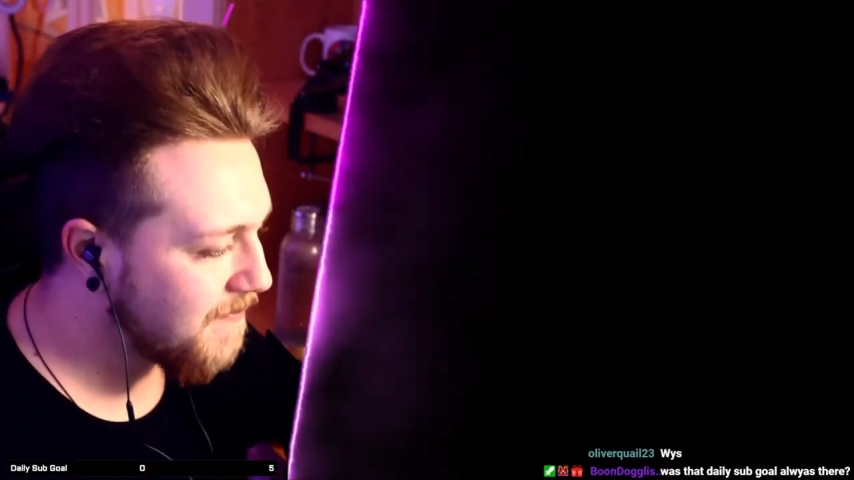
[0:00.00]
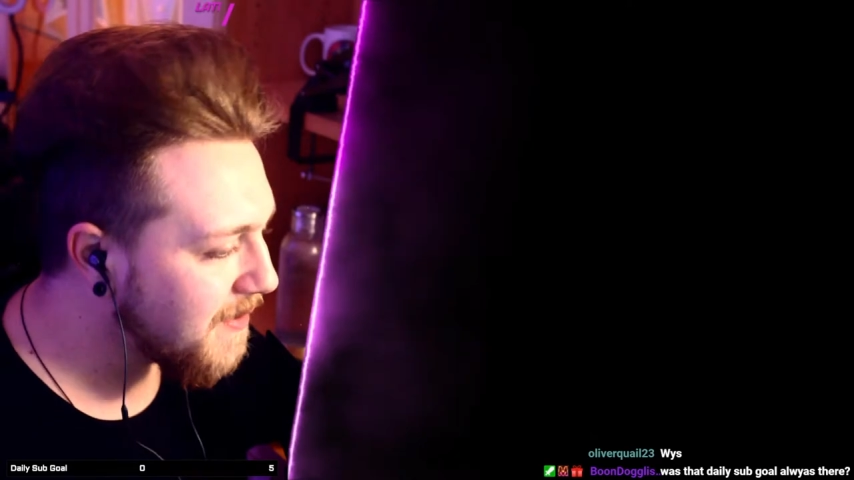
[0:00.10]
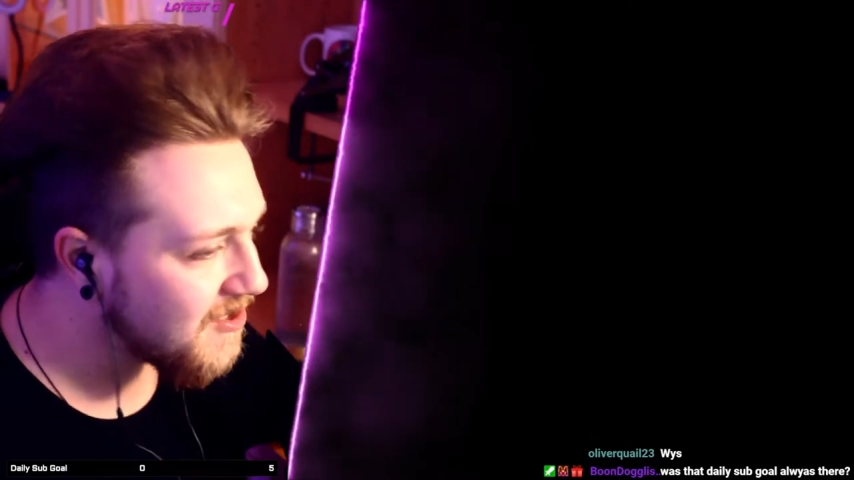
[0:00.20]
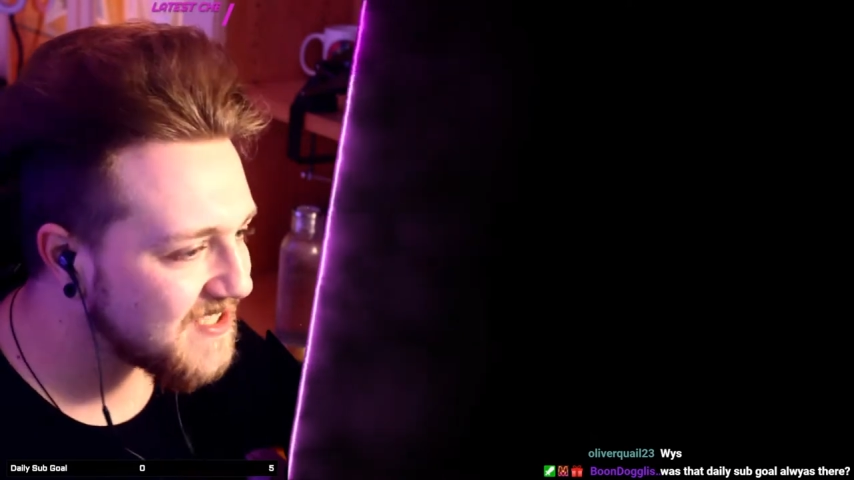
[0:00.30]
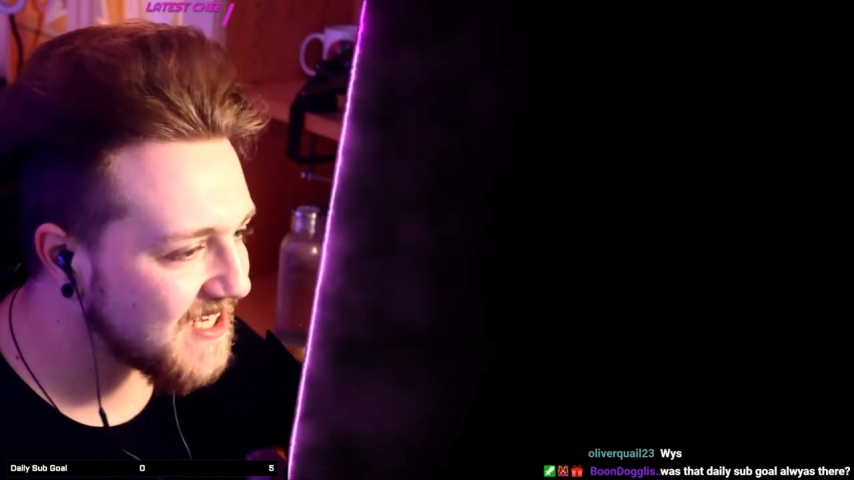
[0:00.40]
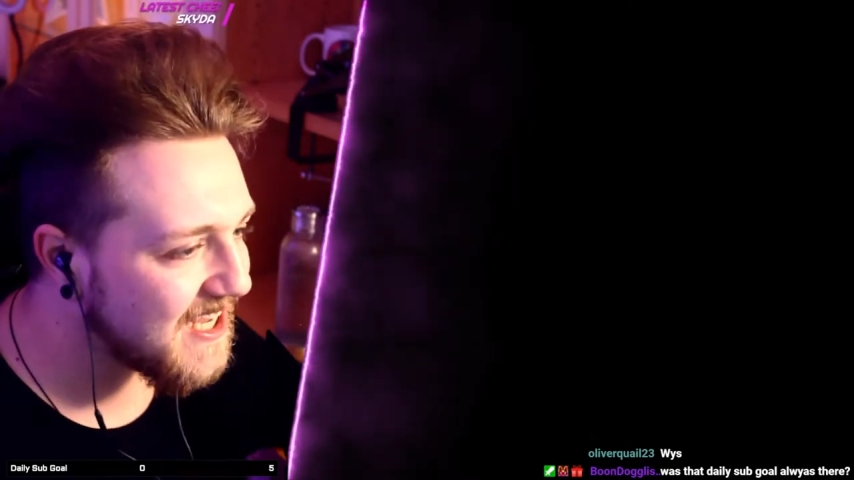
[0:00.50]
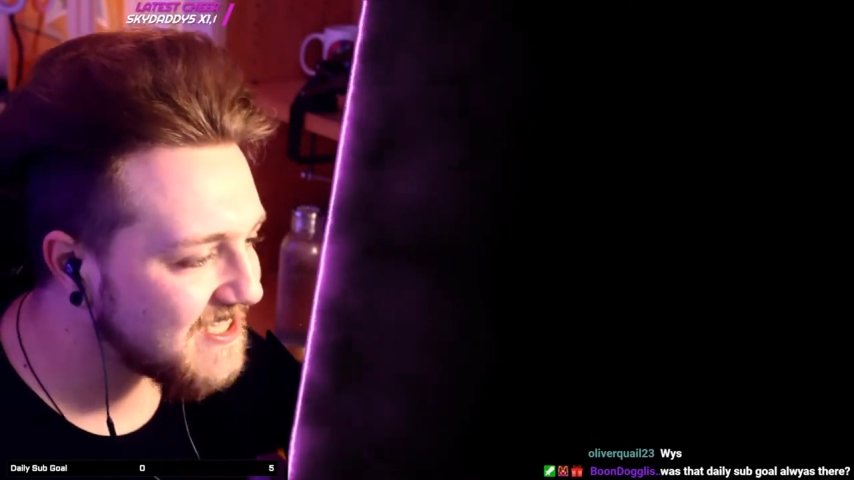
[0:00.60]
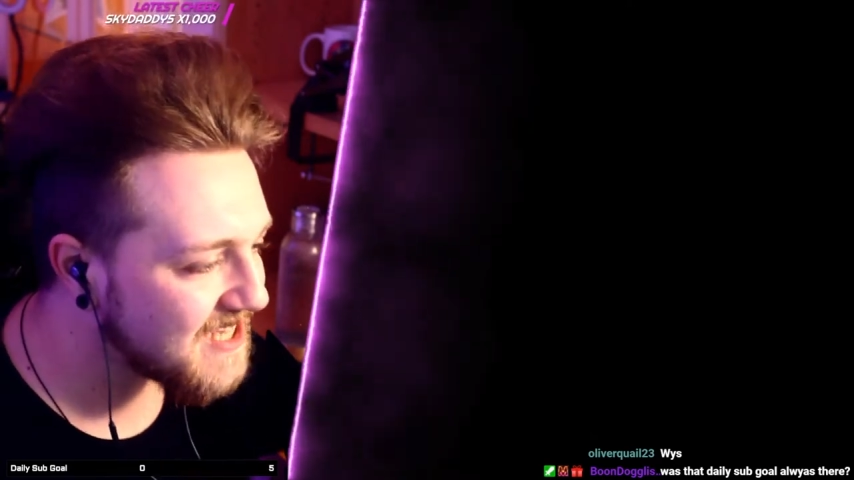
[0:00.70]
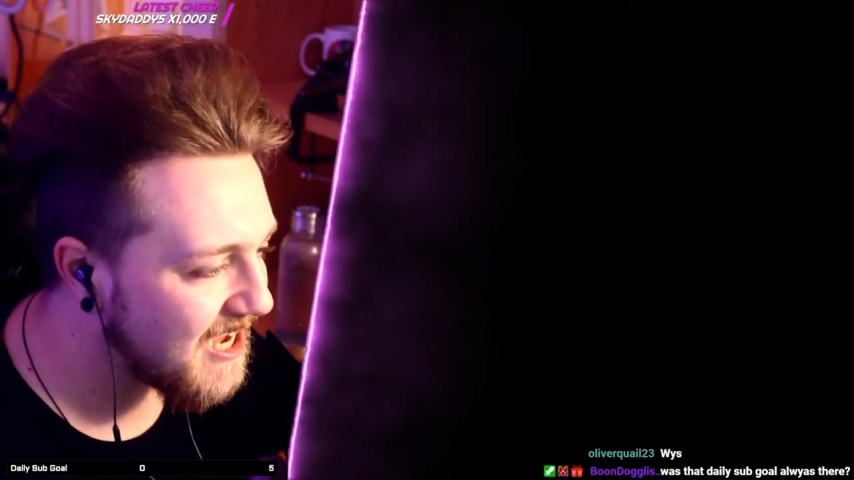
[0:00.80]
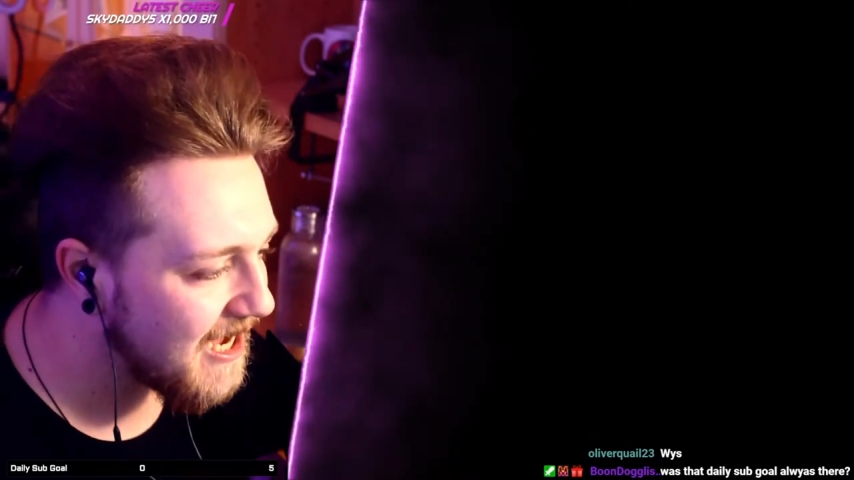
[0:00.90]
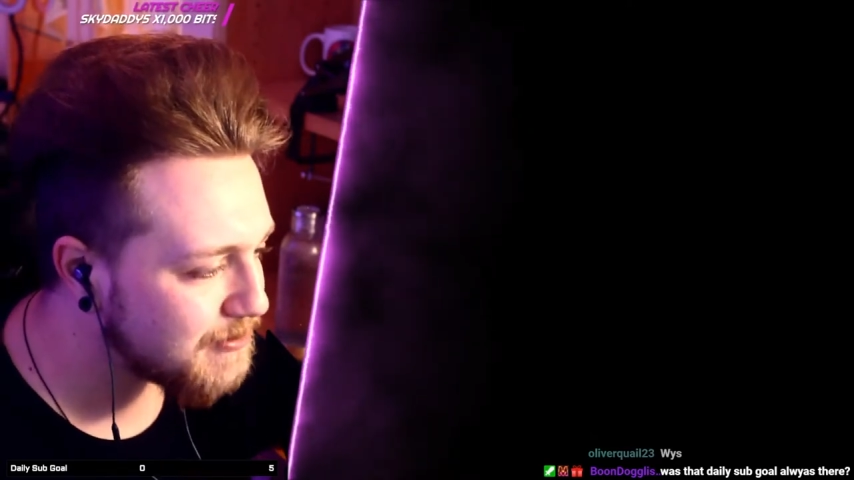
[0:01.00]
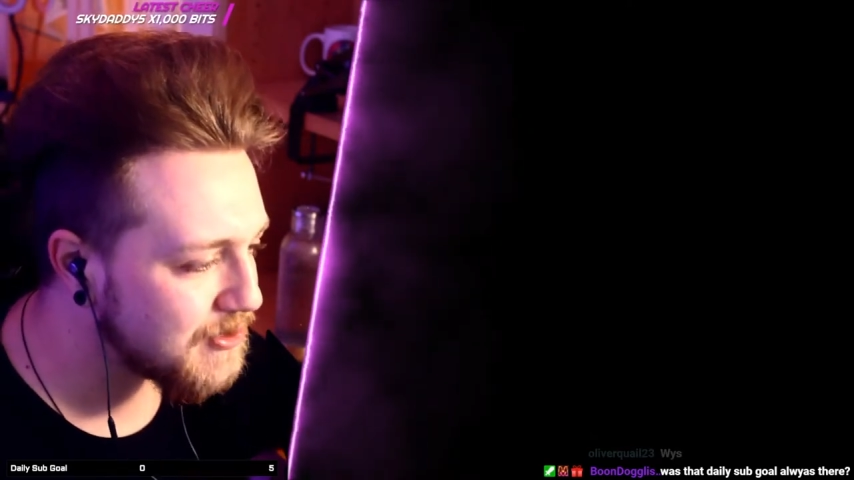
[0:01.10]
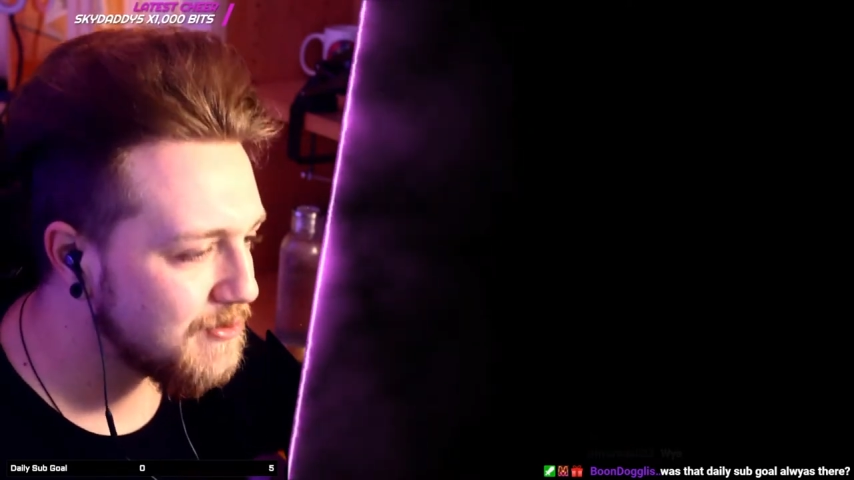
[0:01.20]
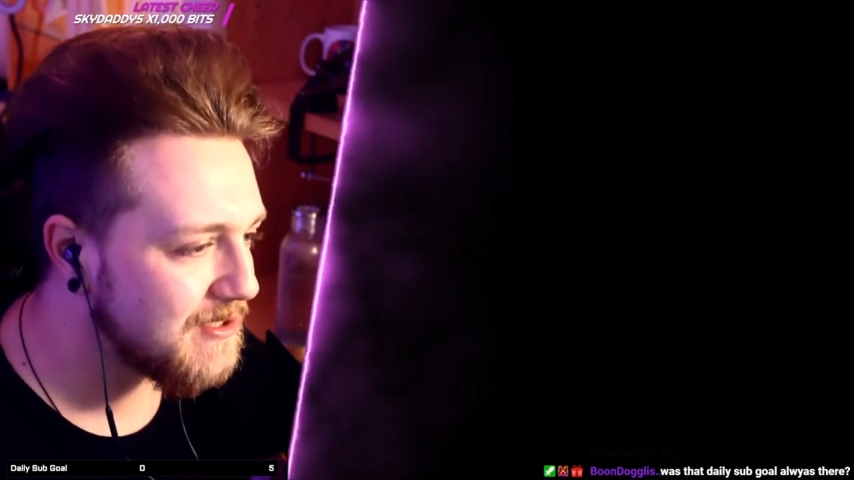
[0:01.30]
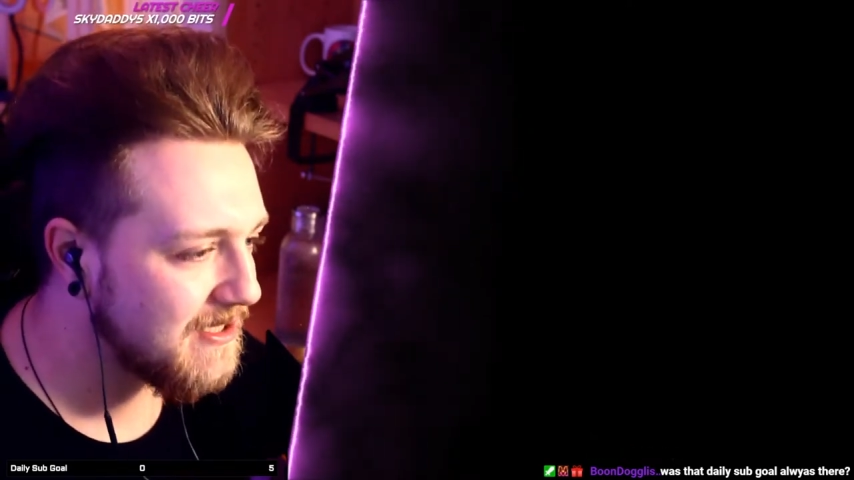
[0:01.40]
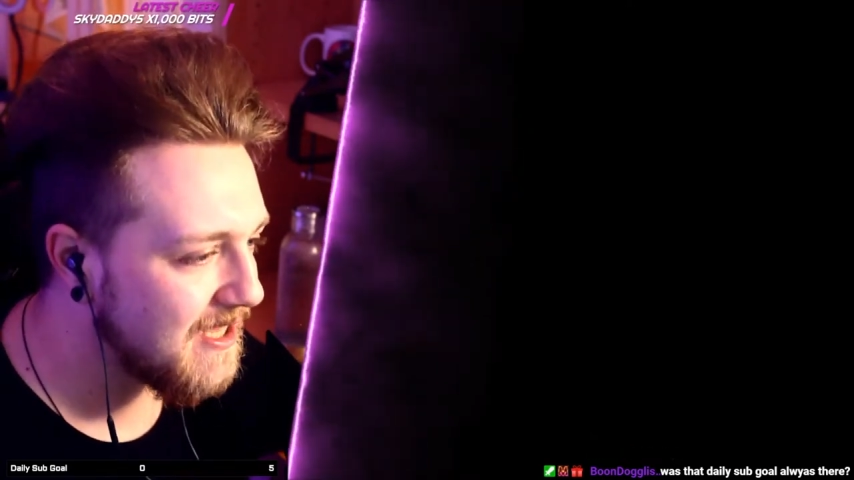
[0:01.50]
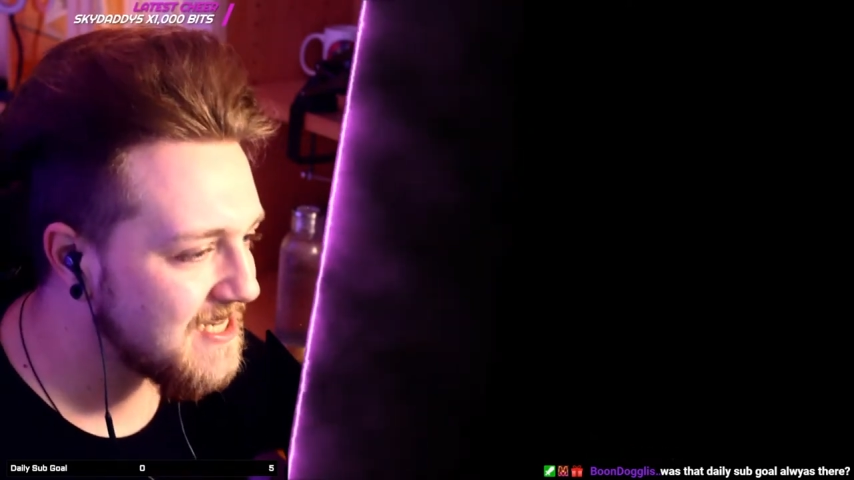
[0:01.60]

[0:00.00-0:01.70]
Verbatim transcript: Because it is absolutely